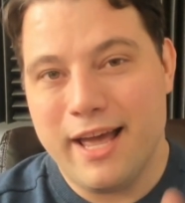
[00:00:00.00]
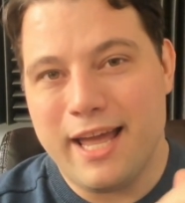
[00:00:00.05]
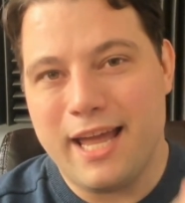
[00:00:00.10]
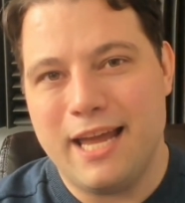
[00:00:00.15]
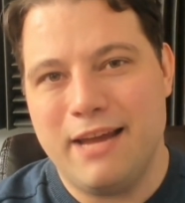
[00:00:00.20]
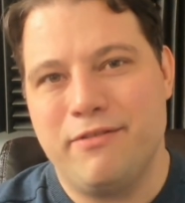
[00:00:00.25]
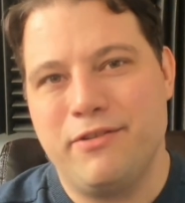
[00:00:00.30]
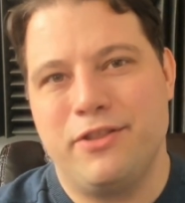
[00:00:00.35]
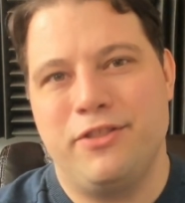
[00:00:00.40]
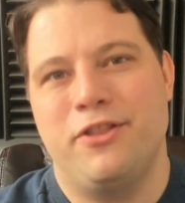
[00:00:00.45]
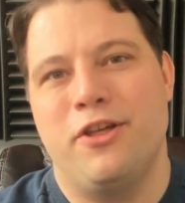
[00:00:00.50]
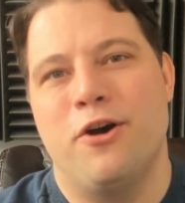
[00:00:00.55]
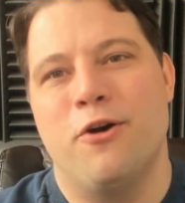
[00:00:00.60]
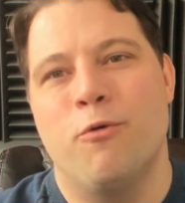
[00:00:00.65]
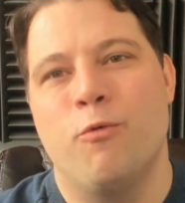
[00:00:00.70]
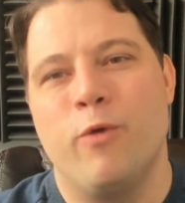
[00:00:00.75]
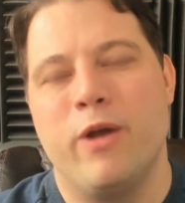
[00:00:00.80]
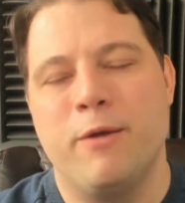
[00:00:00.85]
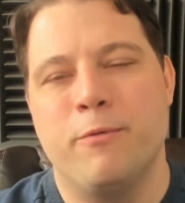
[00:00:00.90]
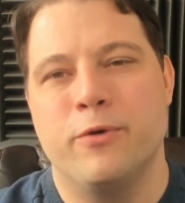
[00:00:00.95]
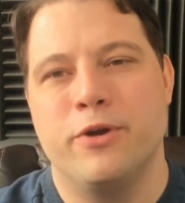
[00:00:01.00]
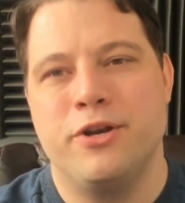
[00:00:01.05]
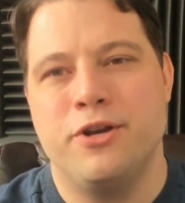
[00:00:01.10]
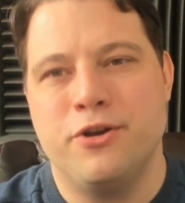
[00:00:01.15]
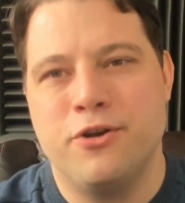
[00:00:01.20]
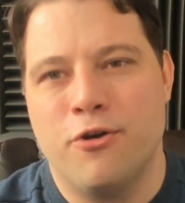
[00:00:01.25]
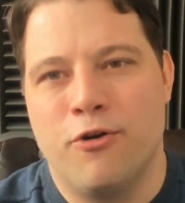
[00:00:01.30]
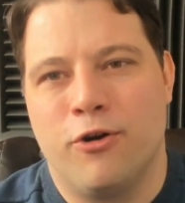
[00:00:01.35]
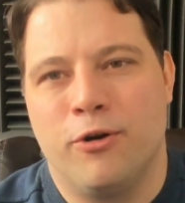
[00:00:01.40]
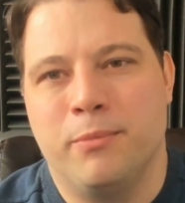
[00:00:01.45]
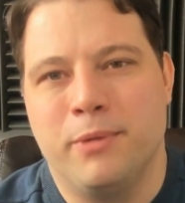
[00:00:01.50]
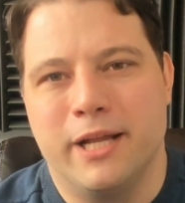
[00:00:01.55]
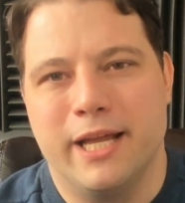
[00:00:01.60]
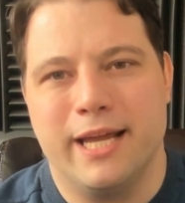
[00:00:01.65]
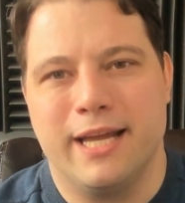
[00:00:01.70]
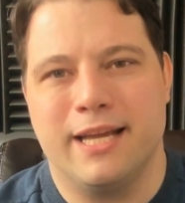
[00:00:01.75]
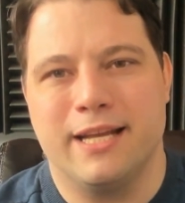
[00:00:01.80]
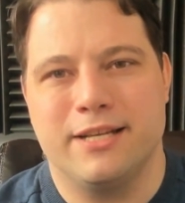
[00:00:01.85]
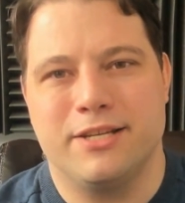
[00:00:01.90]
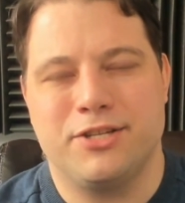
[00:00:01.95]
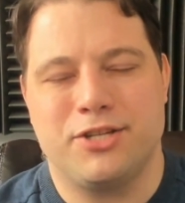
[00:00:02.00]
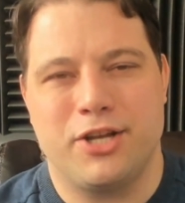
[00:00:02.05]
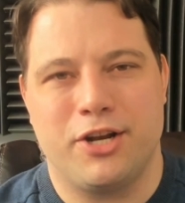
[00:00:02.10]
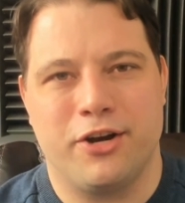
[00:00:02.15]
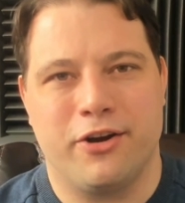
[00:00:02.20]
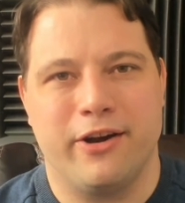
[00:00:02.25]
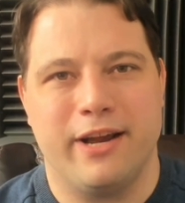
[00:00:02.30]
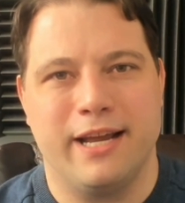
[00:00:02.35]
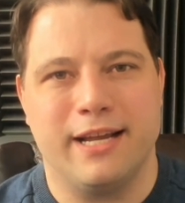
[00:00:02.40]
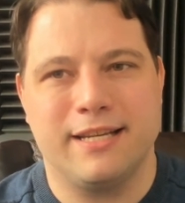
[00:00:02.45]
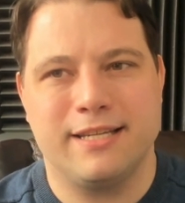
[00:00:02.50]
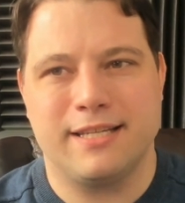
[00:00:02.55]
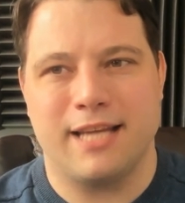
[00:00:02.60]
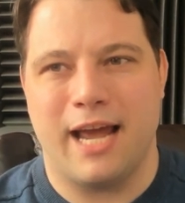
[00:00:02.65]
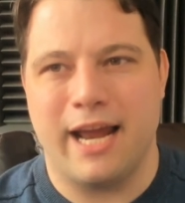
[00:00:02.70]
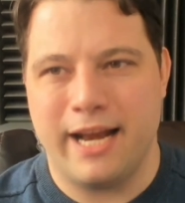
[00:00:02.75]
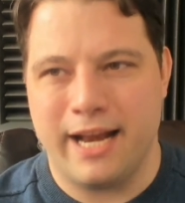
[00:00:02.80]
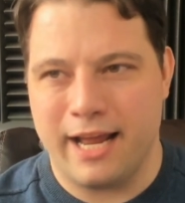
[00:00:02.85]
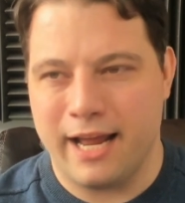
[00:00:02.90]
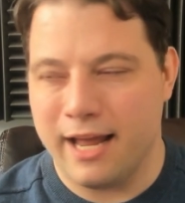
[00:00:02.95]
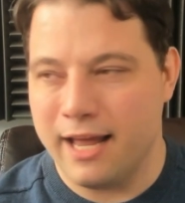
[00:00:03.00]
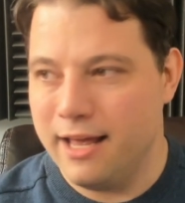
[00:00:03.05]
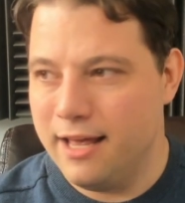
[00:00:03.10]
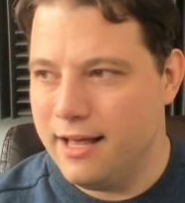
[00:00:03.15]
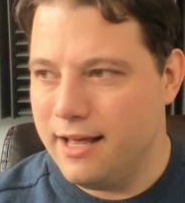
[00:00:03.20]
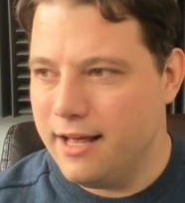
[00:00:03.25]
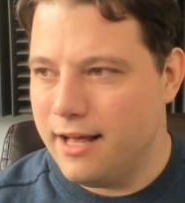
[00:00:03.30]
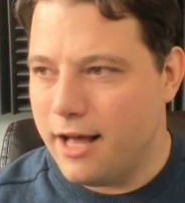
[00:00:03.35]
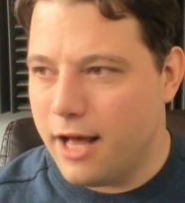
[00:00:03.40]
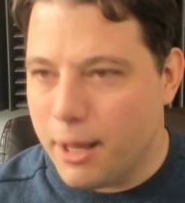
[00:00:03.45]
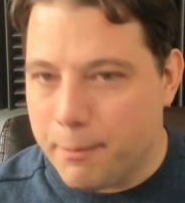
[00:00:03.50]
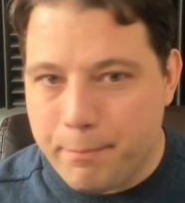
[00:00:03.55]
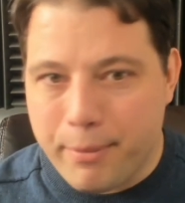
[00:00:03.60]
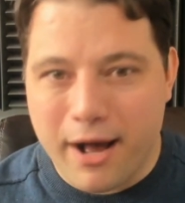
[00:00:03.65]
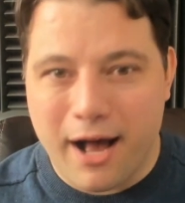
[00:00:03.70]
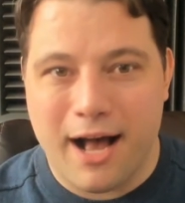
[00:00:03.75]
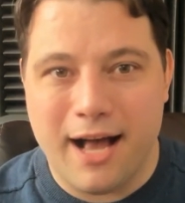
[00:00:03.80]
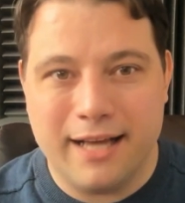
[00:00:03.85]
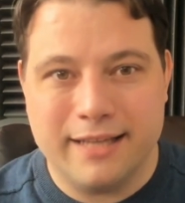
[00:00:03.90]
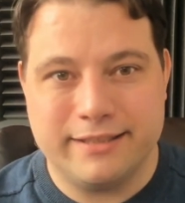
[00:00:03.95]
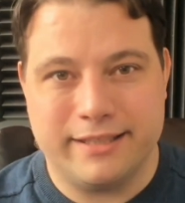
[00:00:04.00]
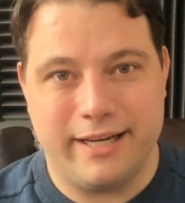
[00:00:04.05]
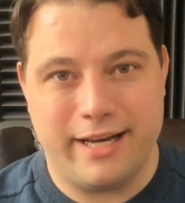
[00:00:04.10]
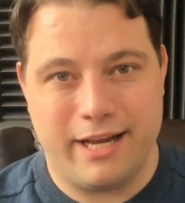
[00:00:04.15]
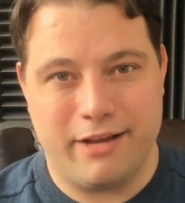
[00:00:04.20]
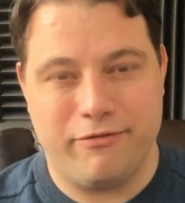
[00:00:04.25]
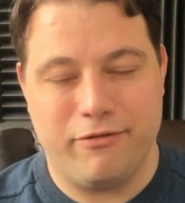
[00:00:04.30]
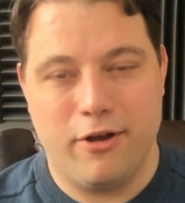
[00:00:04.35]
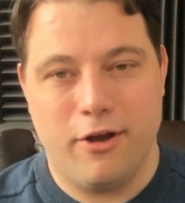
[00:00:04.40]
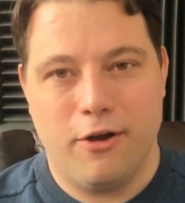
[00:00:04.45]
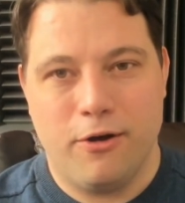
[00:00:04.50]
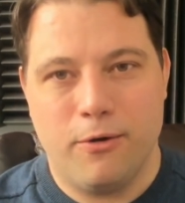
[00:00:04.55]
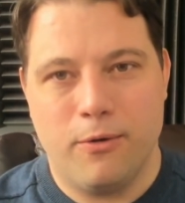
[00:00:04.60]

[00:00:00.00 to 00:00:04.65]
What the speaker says: even though we would normally consider exciting a positive.